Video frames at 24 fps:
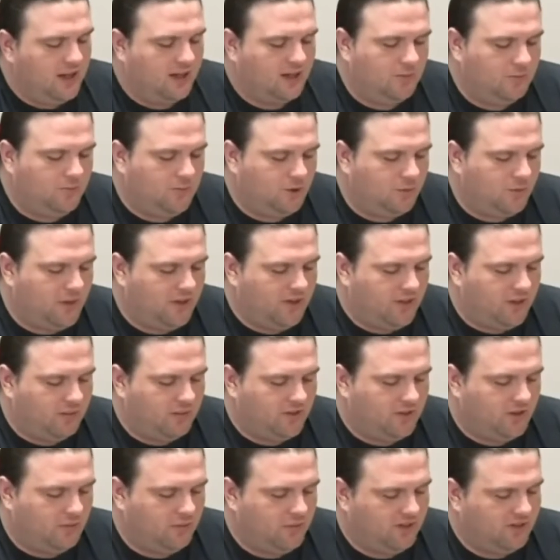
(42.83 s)
and implement
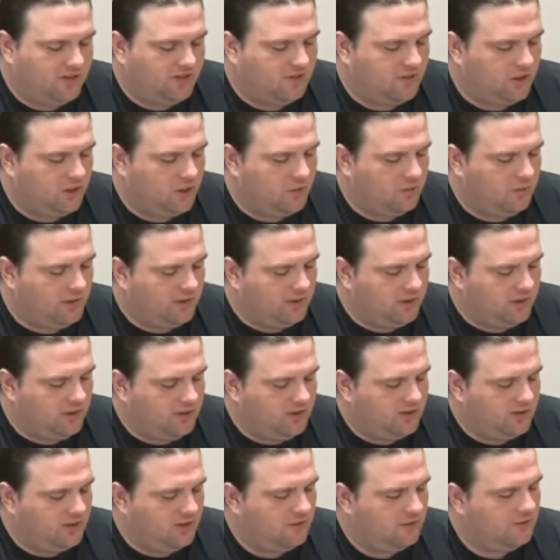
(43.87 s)
them to the best of their
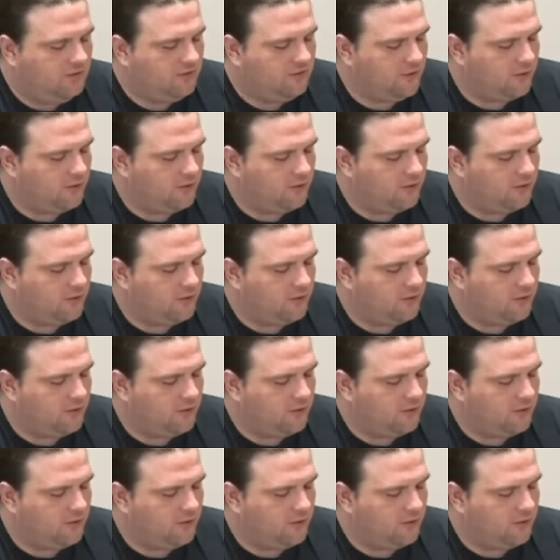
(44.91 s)
abilities.